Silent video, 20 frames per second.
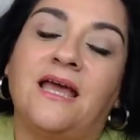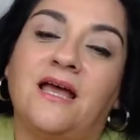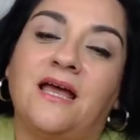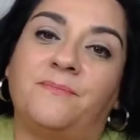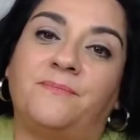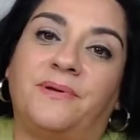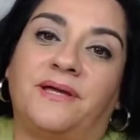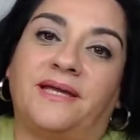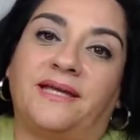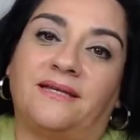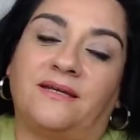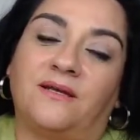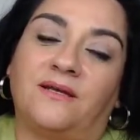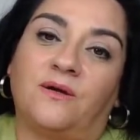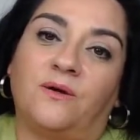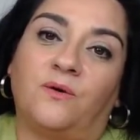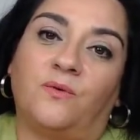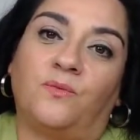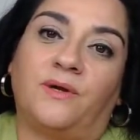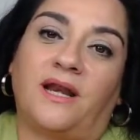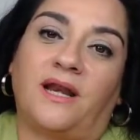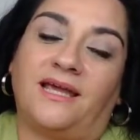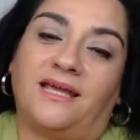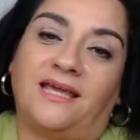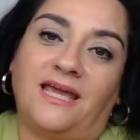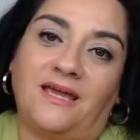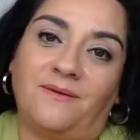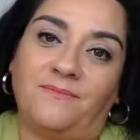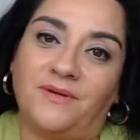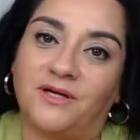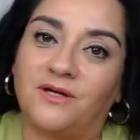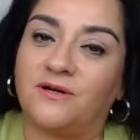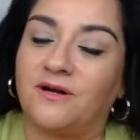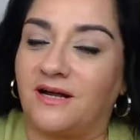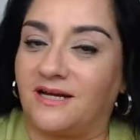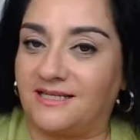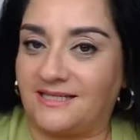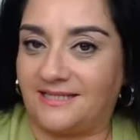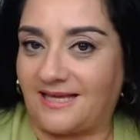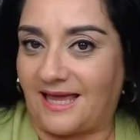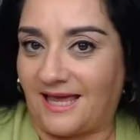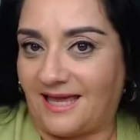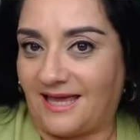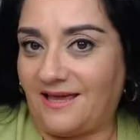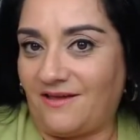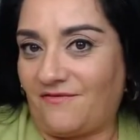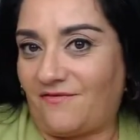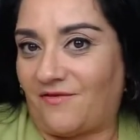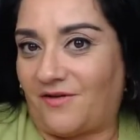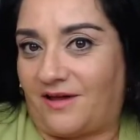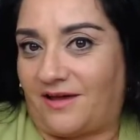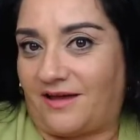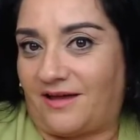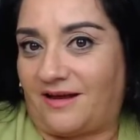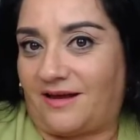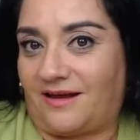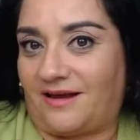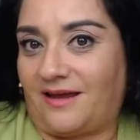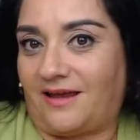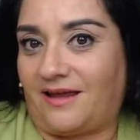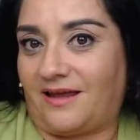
But when I came across Avon,